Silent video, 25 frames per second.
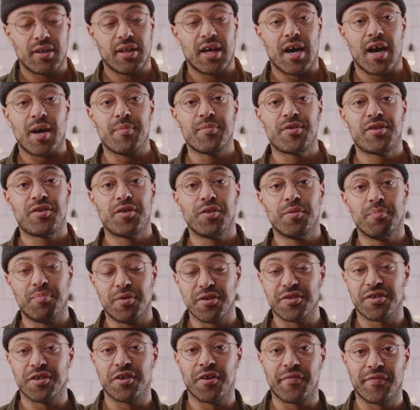I'm still
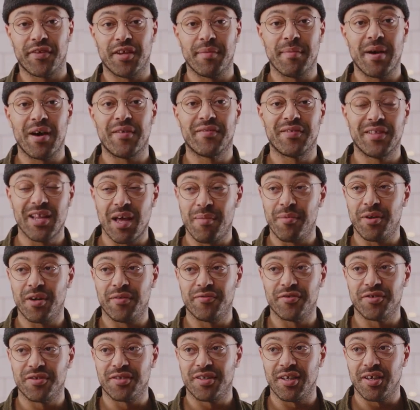buzzing off the amount of lemon I've
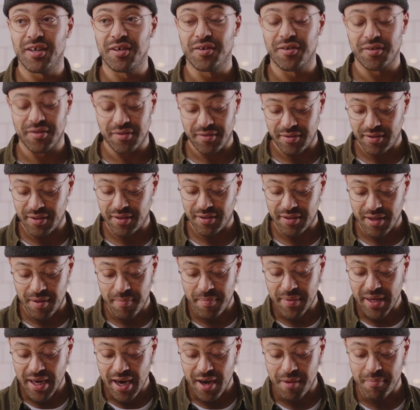just eaten. I'm
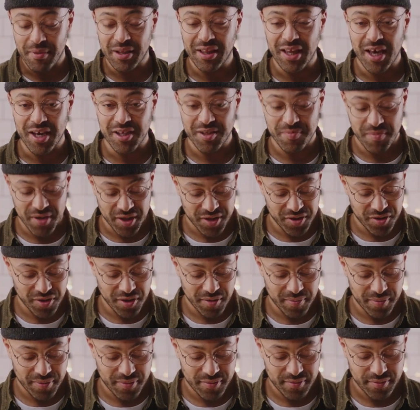getting my lines mixed
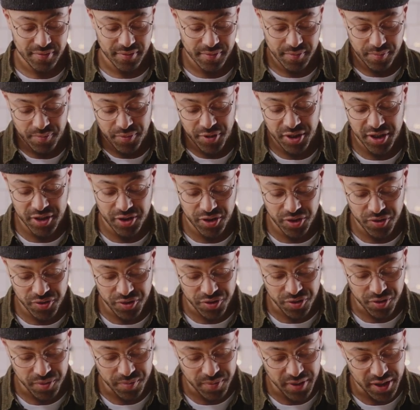up, but it's
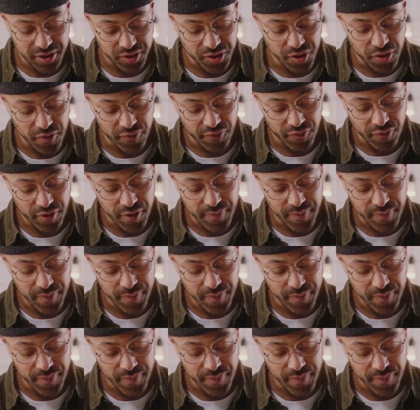YouTube, let's go for